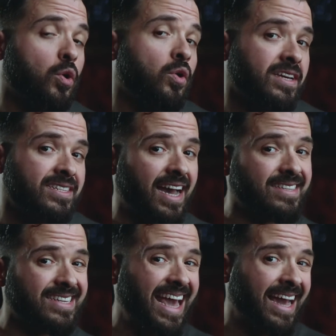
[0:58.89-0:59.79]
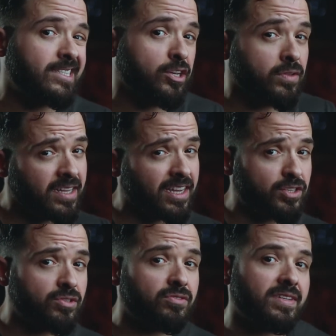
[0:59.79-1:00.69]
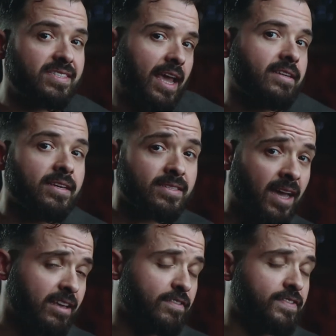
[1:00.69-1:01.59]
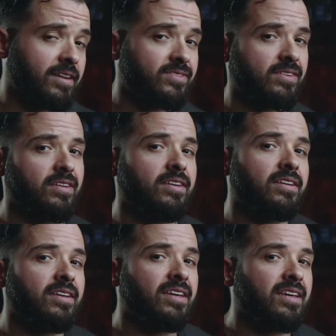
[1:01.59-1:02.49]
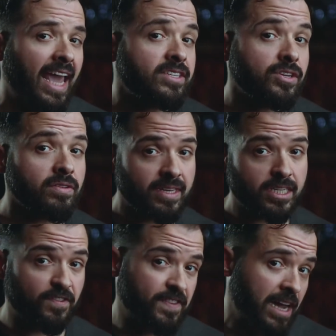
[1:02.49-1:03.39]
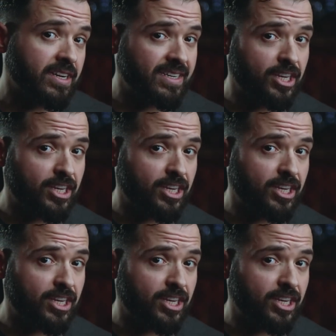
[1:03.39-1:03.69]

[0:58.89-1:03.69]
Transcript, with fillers: coined as an anxiolytic due to its anti-anxiety effects. Anxiolytics found in